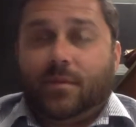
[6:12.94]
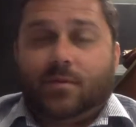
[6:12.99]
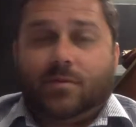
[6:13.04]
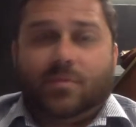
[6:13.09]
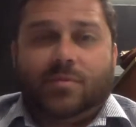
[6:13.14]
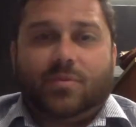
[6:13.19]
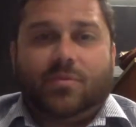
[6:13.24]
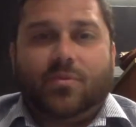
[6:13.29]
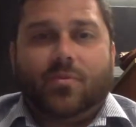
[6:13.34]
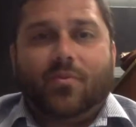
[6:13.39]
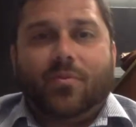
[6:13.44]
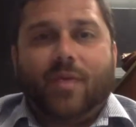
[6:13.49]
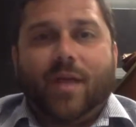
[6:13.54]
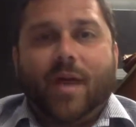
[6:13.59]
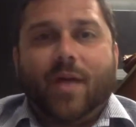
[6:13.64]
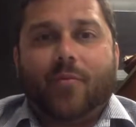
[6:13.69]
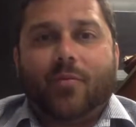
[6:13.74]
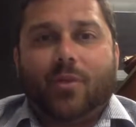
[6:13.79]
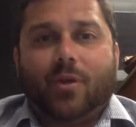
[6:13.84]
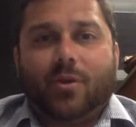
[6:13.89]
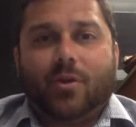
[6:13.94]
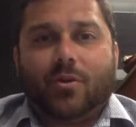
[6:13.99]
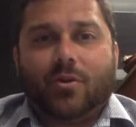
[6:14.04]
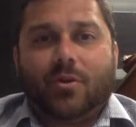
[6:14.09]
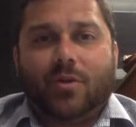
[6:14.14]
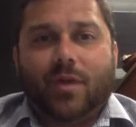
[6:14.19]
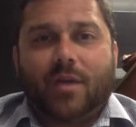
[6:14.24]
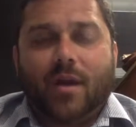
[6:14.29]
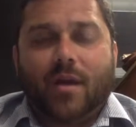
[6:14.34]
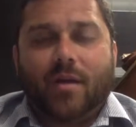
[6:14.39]
We scroll down, we're going to
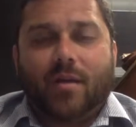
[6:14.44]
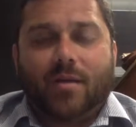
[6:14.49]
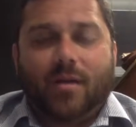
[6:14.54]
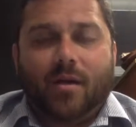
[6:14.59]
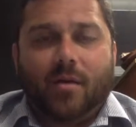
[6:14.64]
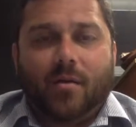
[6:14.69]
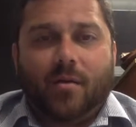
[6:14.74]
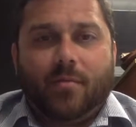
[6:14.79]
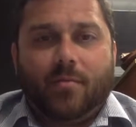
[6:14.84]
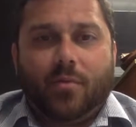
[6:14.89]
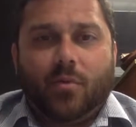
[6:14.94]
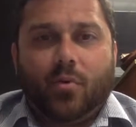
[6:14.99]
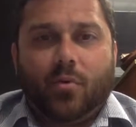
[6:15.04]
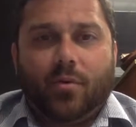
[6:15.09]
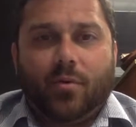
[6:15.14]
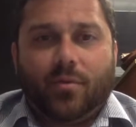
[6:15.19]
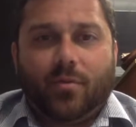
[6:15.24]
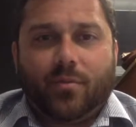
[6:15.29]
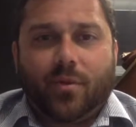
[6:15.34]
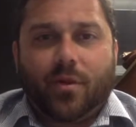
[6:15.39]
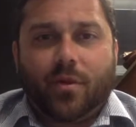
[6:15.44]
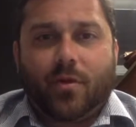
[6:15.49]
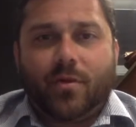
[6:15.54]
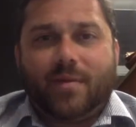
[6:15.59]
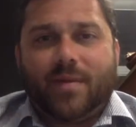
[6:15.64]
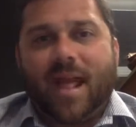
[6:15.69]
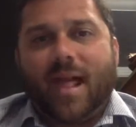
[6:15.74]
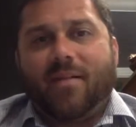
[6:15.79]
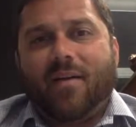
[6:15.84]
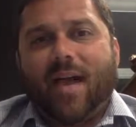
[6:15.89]
look up north. We're going to
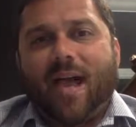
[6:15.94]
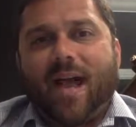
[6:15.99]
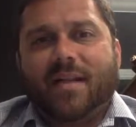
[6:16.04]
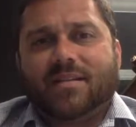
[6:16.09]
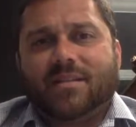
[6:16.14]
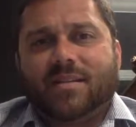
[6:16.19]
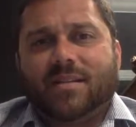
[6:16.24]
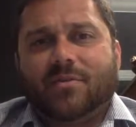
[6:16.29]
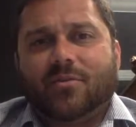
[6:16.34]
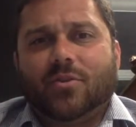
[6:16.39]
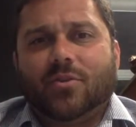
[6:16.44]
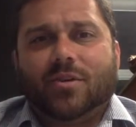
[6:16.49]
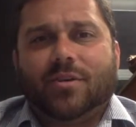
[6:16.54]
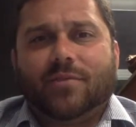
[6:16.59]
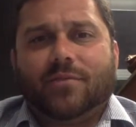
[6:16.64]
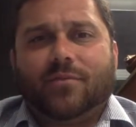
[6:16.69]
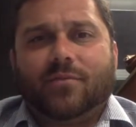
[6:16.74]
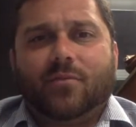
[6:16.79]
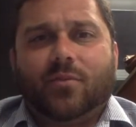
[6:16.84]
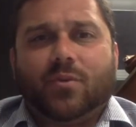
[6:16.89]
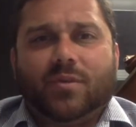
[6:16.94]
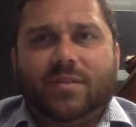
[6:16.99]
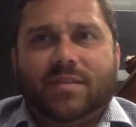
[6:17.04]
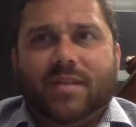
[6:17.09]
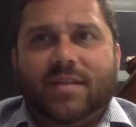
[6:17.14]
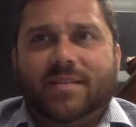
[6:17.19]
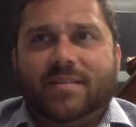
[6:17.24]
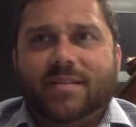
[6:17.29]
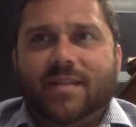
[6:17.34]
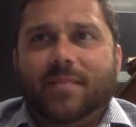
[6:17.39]
go to Tallahassee and look at the Florida
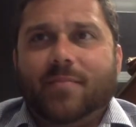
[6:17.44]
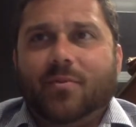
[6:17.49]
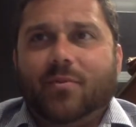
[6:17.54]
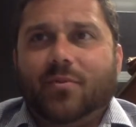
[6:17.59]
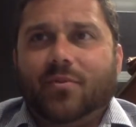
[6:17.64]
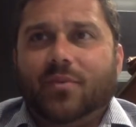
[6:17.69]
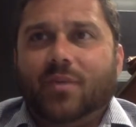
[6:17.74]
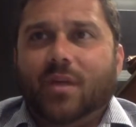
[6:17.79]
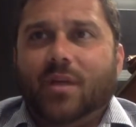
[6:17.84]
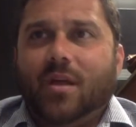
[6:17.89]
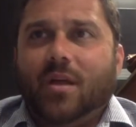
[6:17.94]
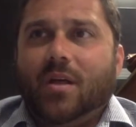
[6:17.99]
State Seminoles.